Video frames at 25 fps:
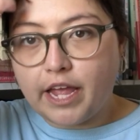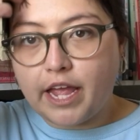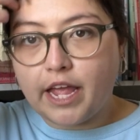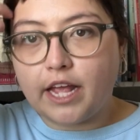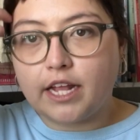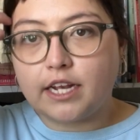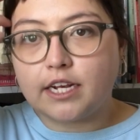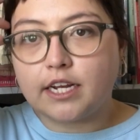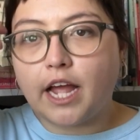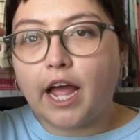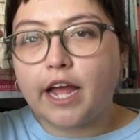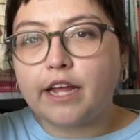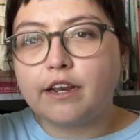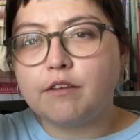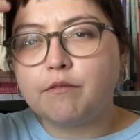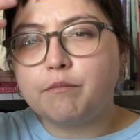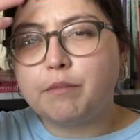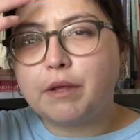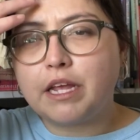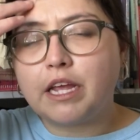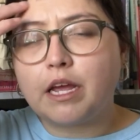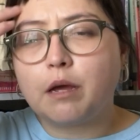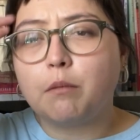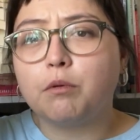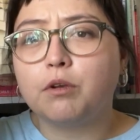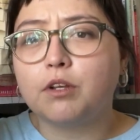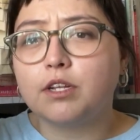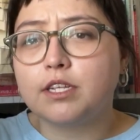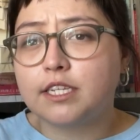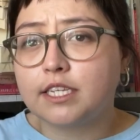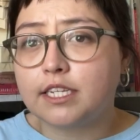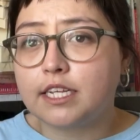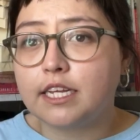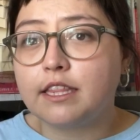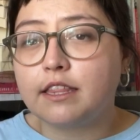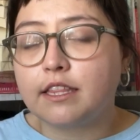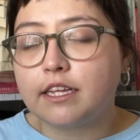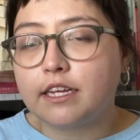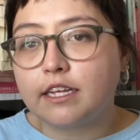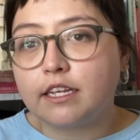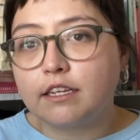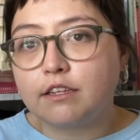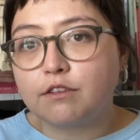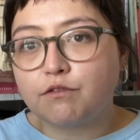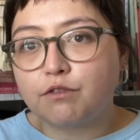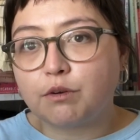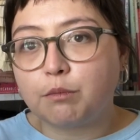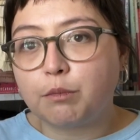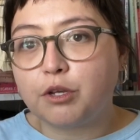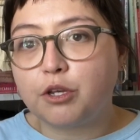and kind of being able to see things
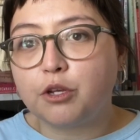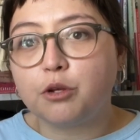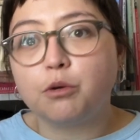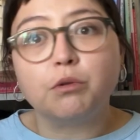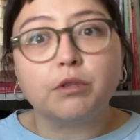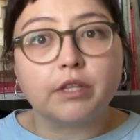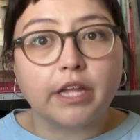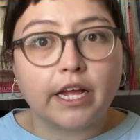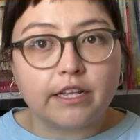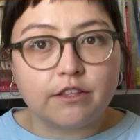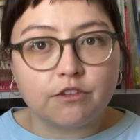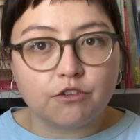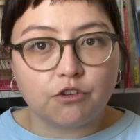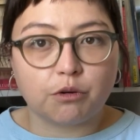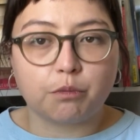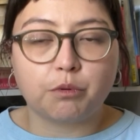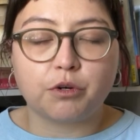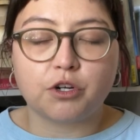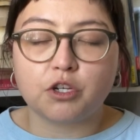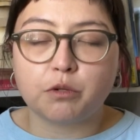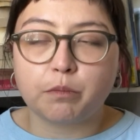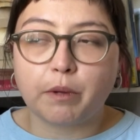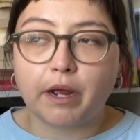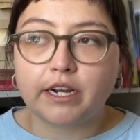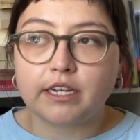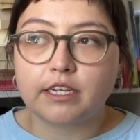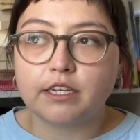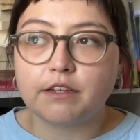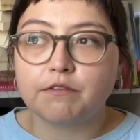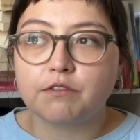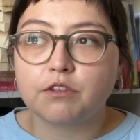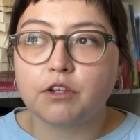from a new lens or perspective.